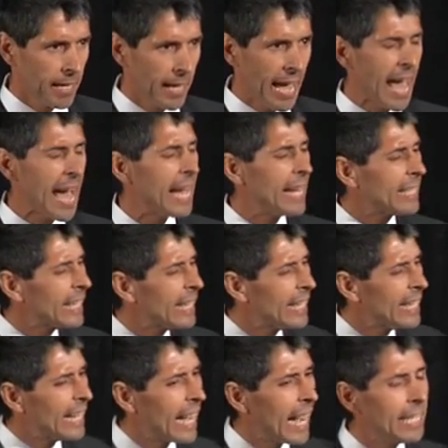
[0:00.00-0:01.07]
And
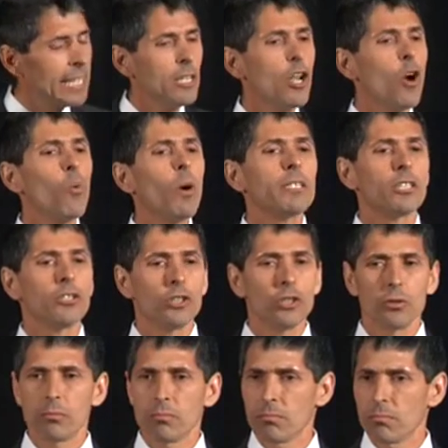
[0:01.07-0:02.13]
I didn't know what to
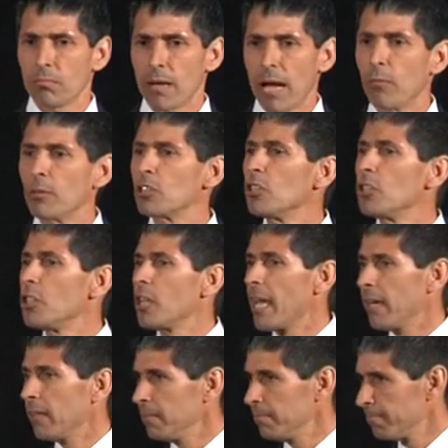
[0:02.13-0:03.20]
do. I was in
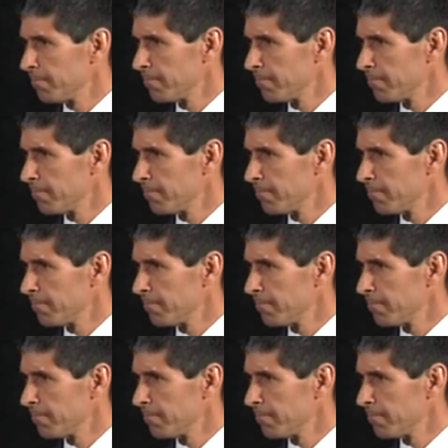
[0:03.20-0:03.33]
jail.